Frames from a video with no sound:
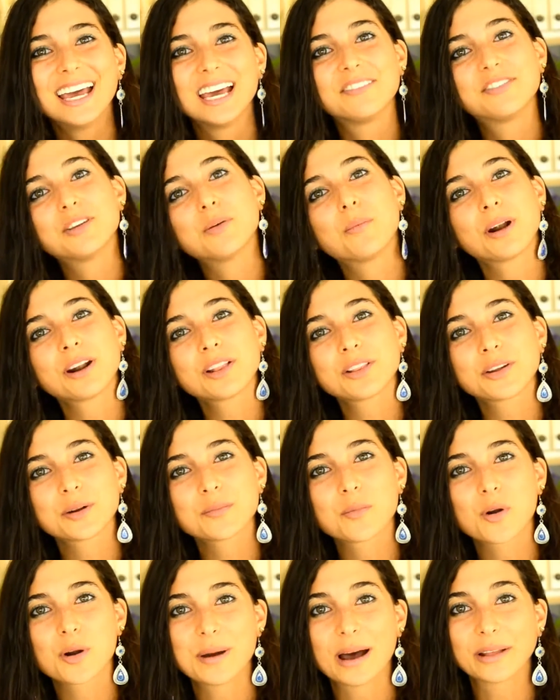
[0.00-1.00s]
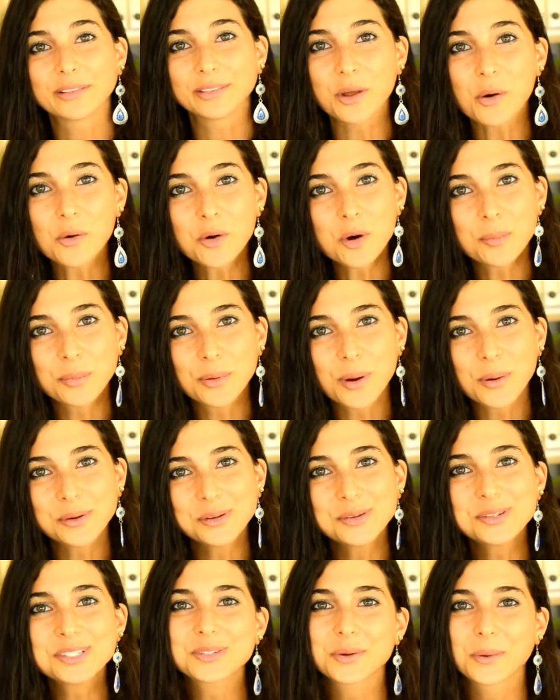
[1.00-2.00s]
If you want to learn more about local
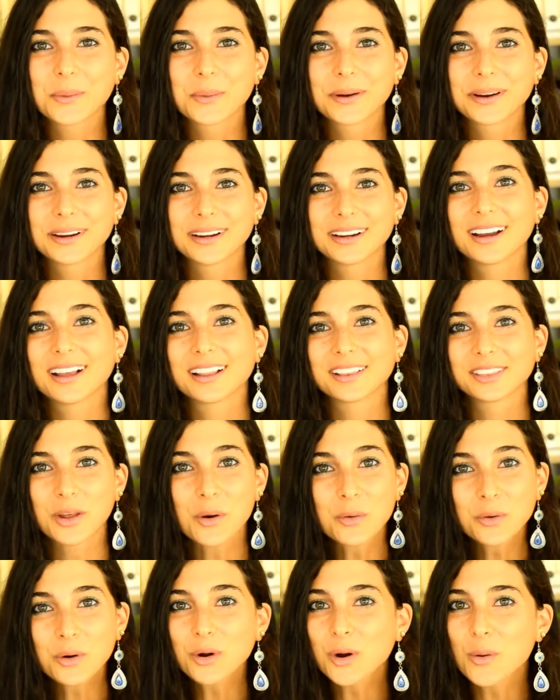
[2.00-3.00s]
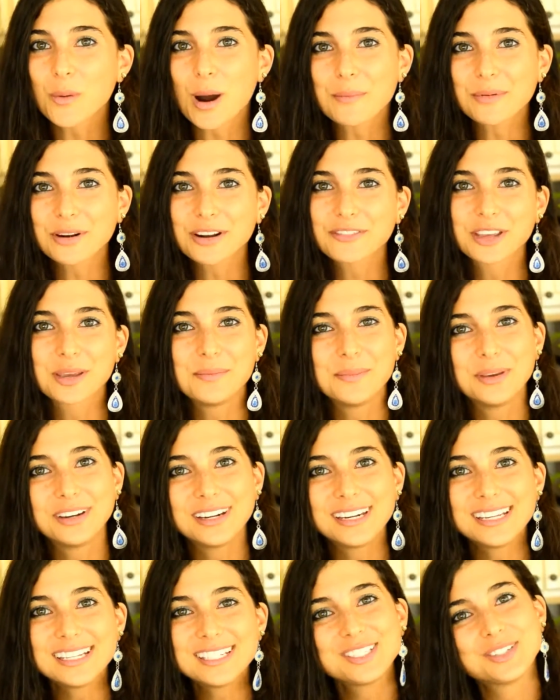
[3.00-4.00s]
produce or local cooperative
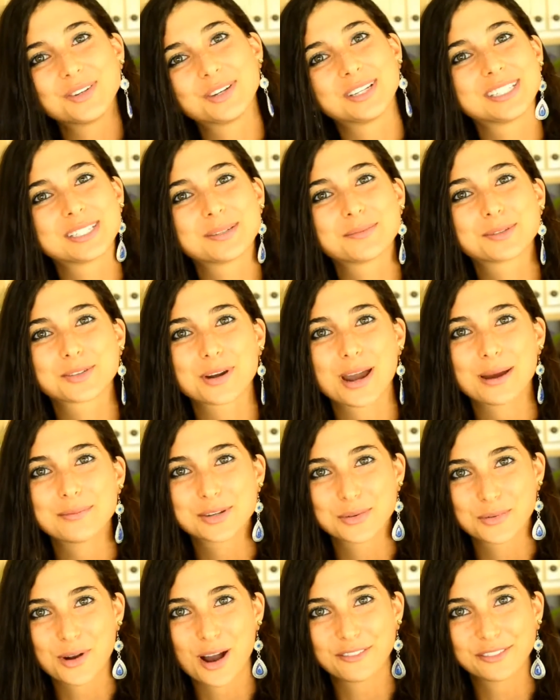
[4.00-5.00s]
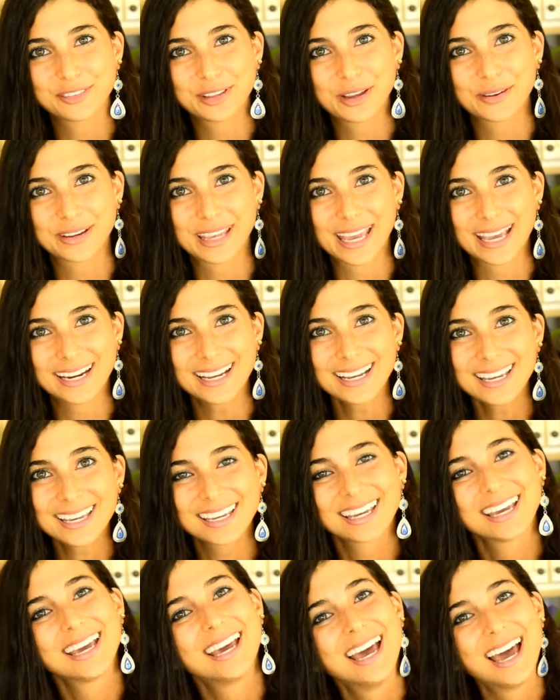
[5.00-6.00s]
communities, you could subscribe to Rafley Organic
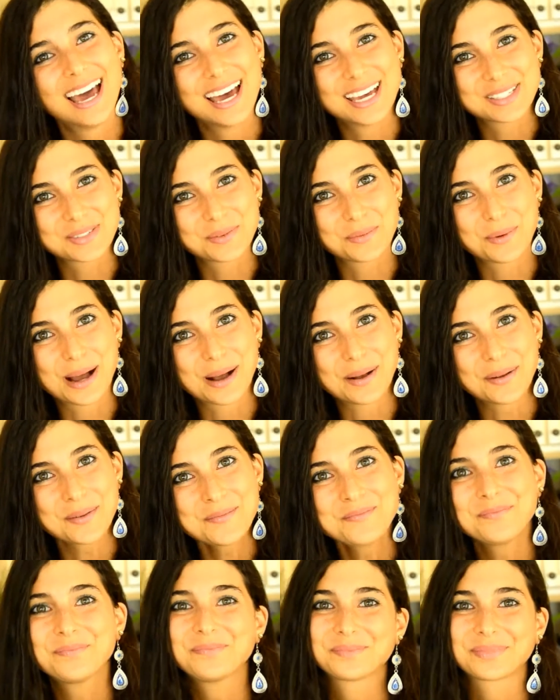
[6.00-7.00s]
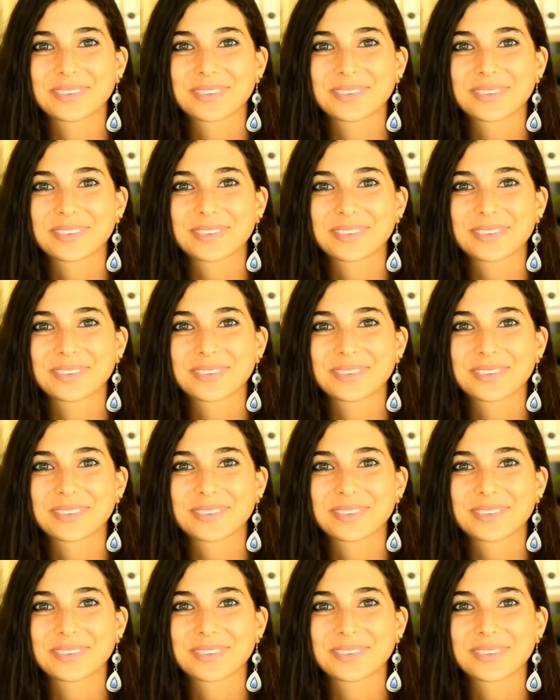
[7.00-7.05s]
as well.